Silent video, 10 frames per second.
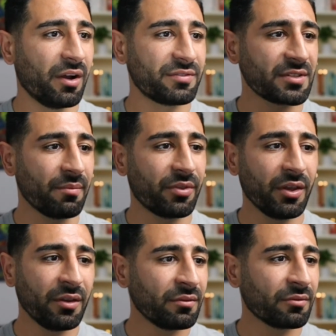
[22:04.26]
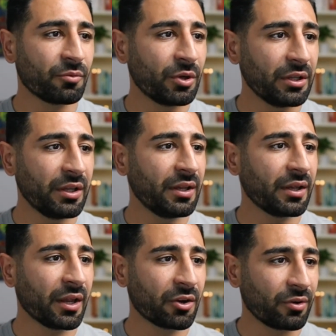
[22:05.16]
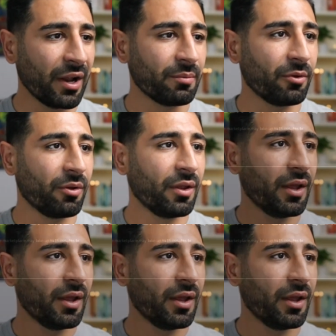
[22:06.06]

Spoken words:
of something really incredible.